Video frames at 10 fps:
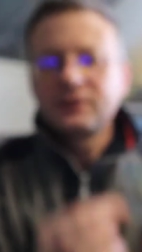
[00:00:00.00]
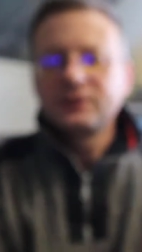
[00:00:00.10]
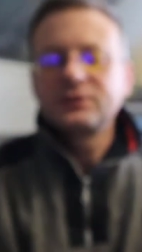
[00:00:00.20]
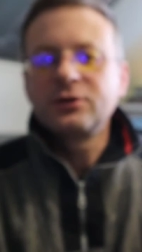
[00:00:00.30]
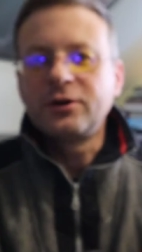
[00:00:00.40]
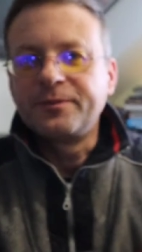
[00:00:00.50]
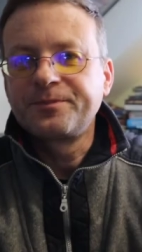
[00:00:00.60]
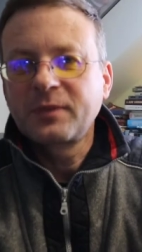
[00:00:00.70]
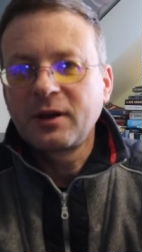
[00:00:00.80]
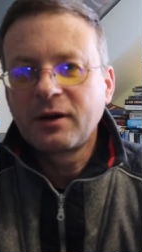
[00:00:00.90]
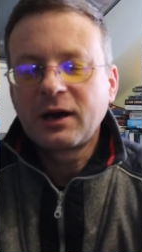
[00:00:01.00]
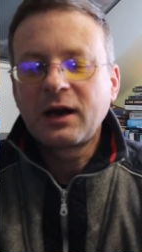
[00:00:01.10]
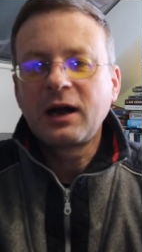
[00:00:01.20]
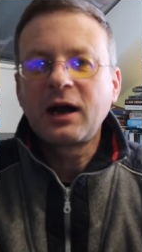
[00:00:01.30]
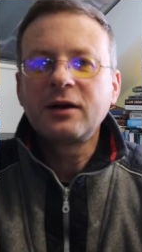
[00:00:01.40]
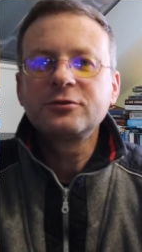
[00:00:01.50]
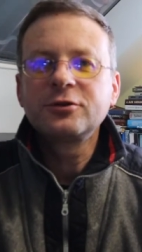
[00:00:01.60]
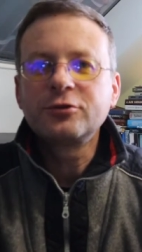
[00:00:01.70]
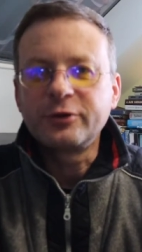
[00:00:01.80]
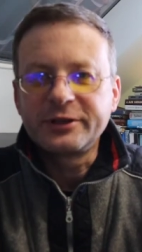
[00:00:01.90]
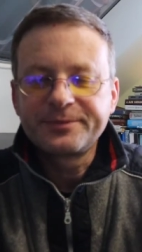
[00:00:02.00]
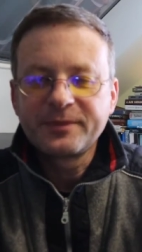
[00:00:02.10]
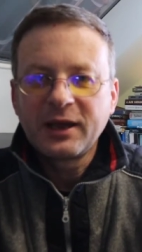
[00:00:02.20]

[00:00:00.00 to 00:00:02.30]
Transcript: So, how to do it?